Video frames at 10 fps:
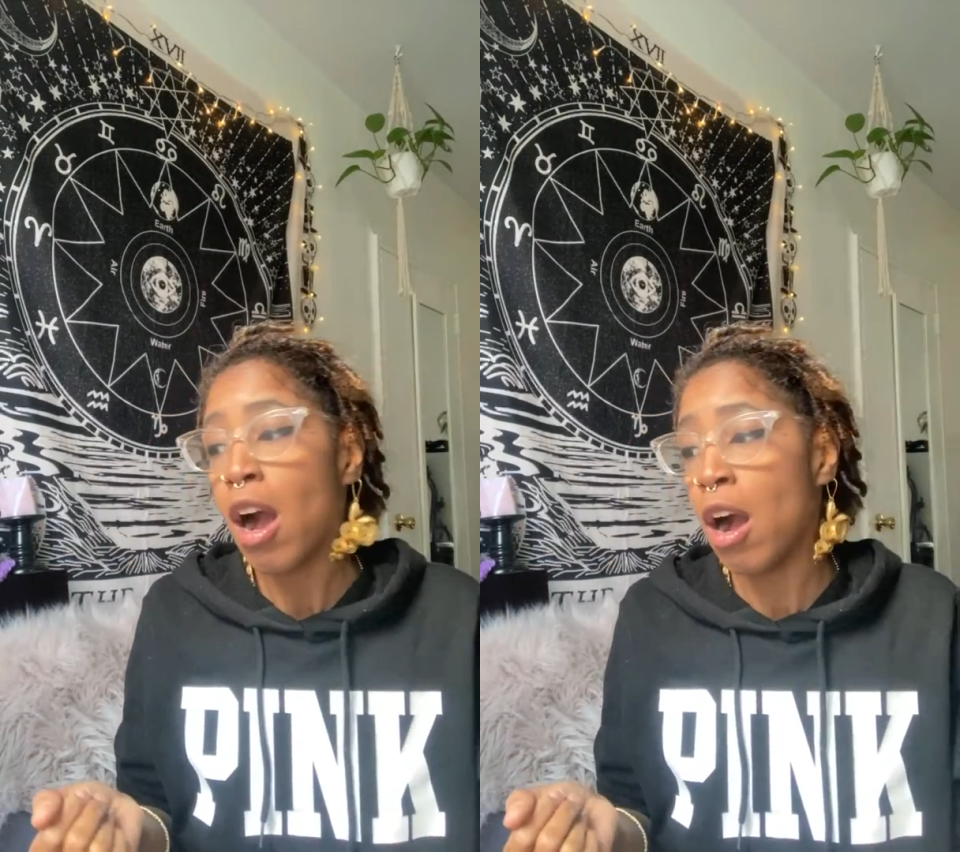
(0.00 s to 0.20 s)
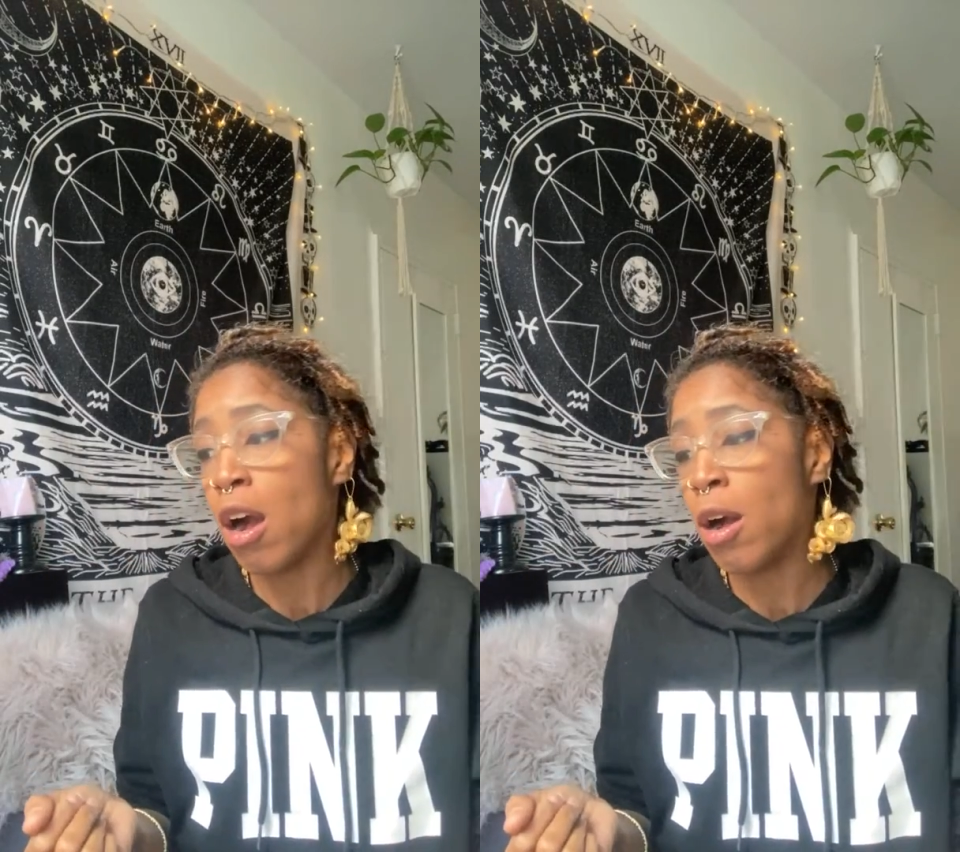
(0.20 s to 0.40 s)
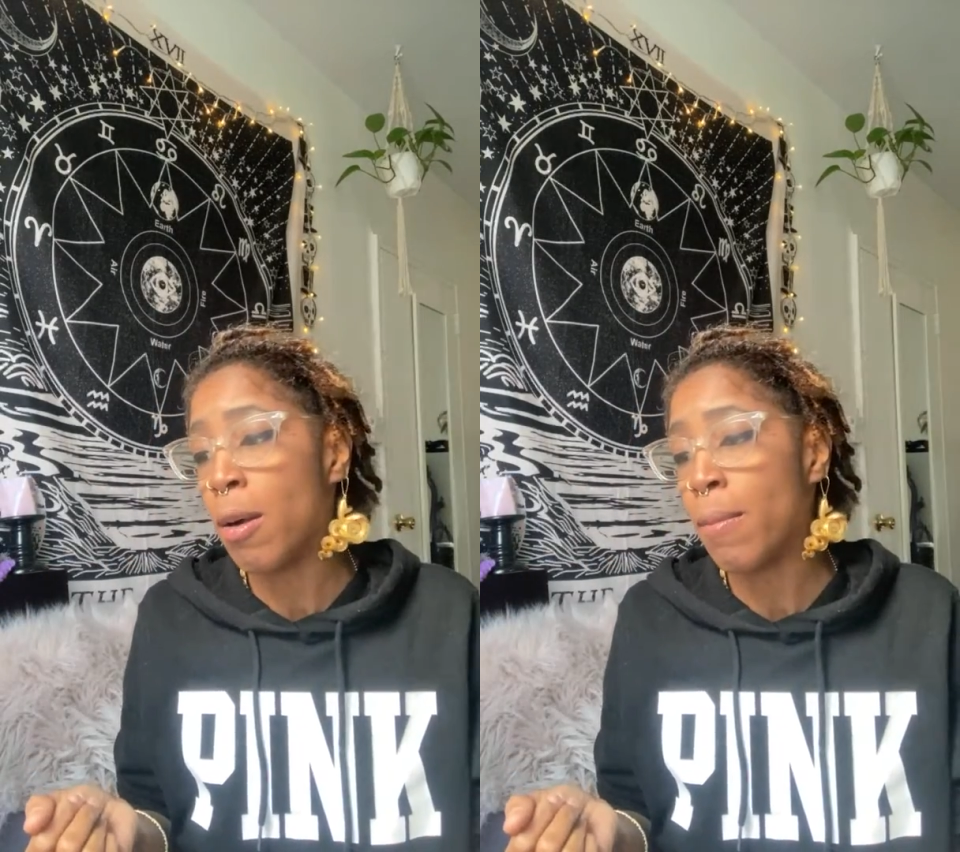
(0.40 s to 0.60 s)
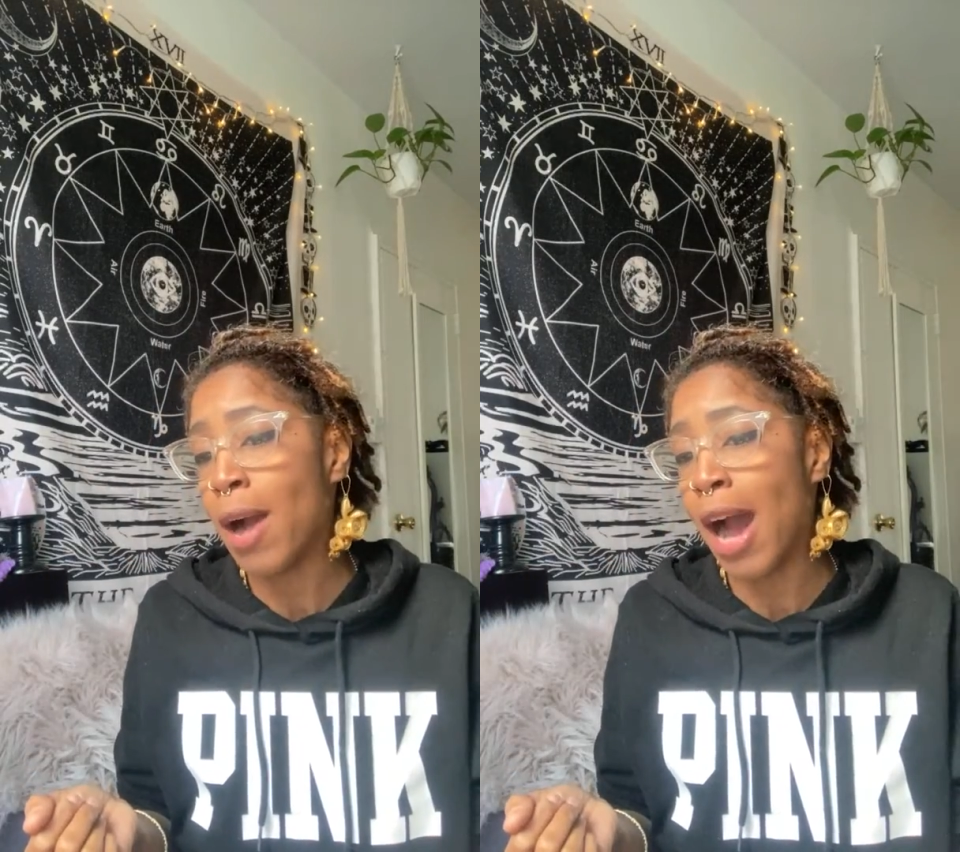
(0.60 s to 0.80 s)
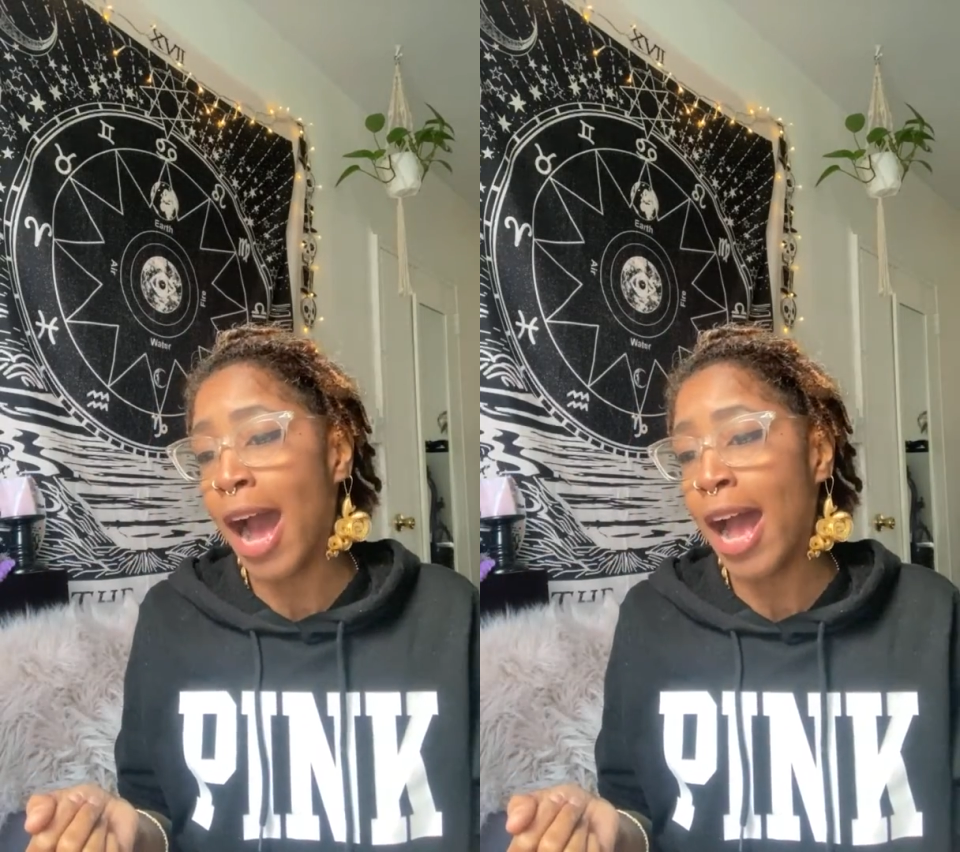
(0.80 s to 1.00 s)

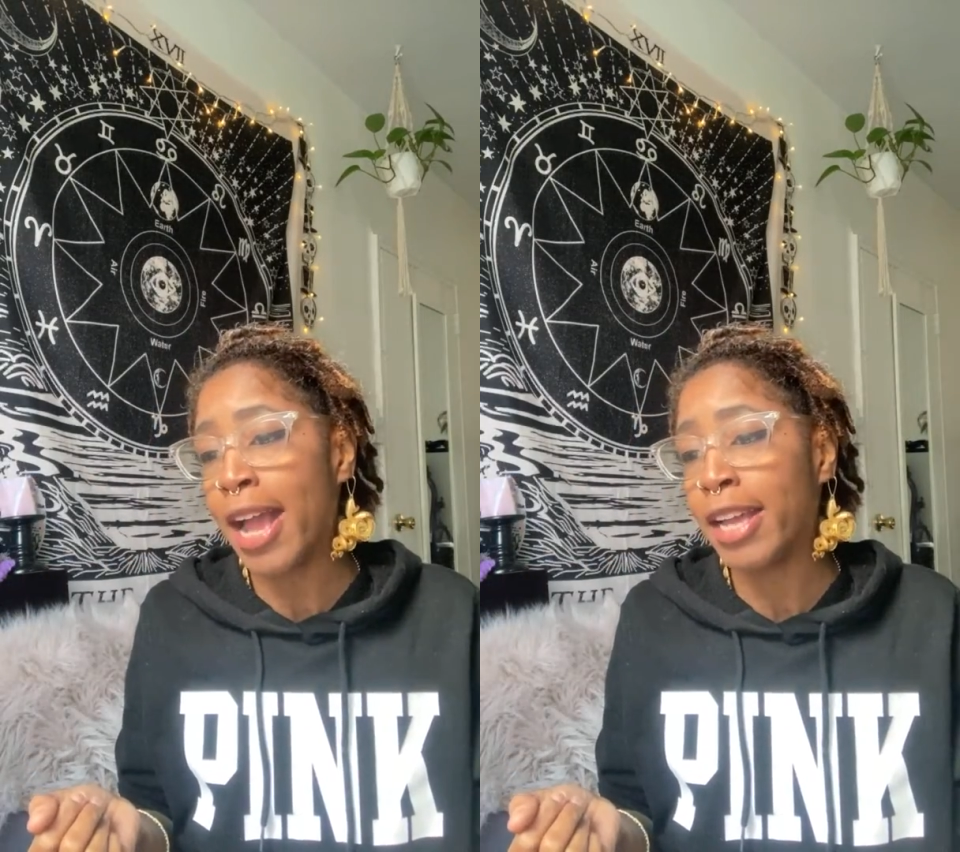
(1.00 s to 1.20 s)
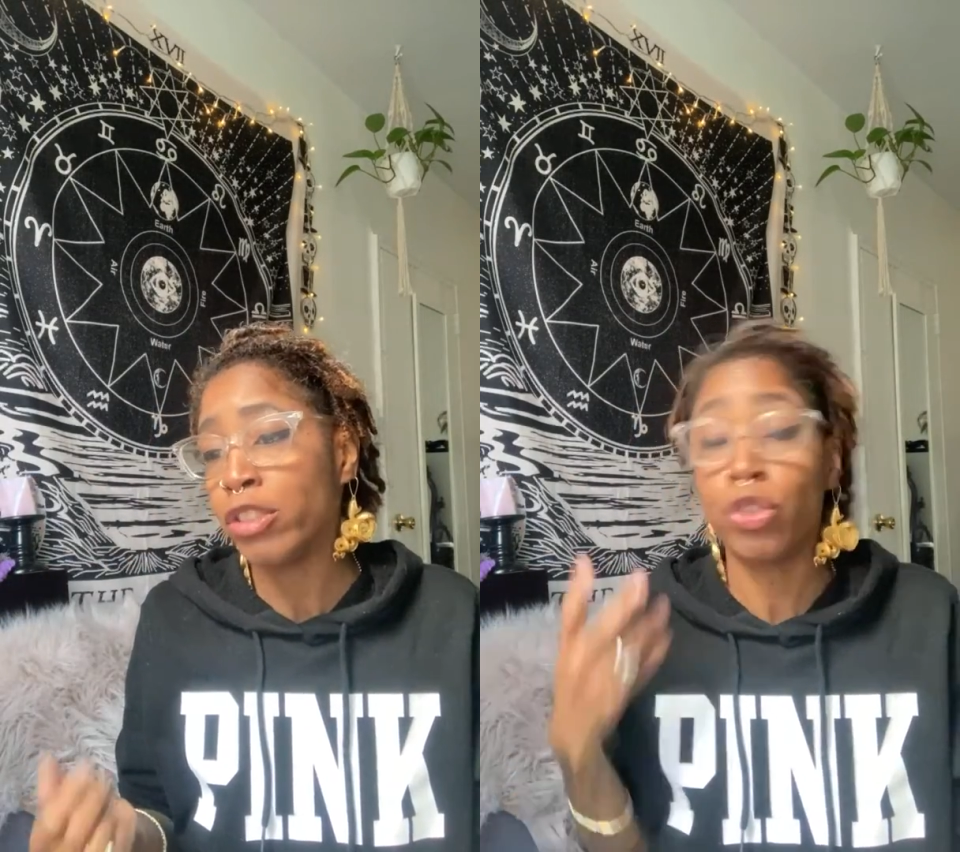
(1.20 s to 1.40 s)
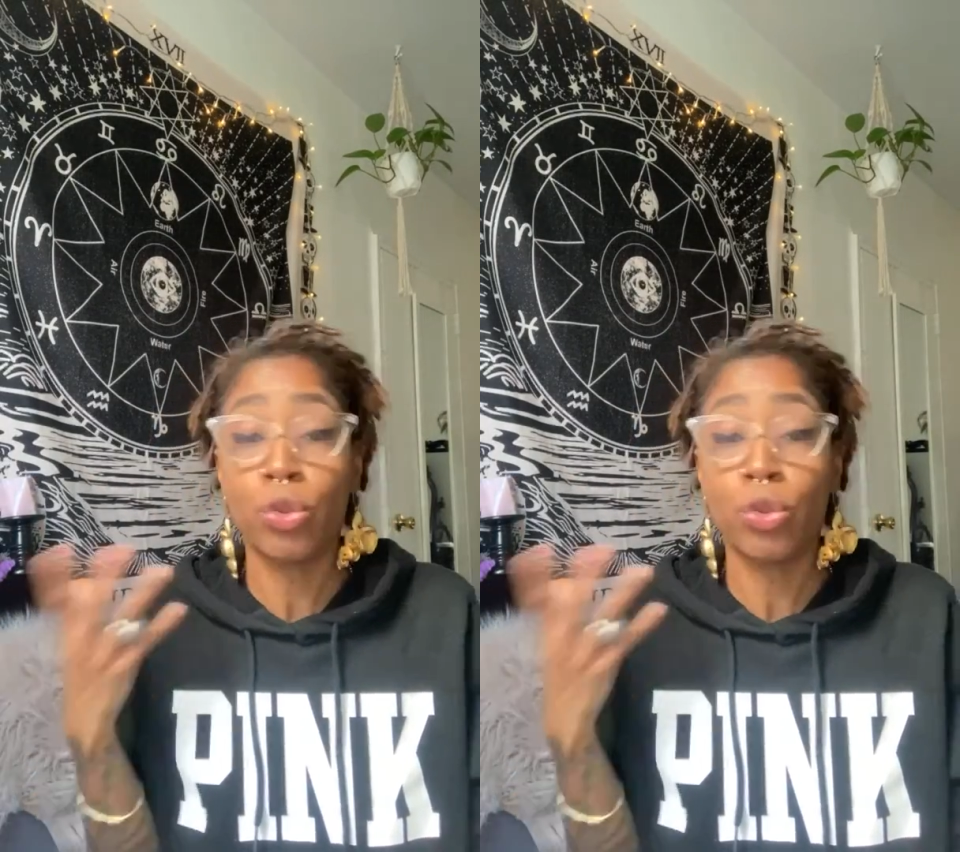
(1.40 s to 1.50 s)
I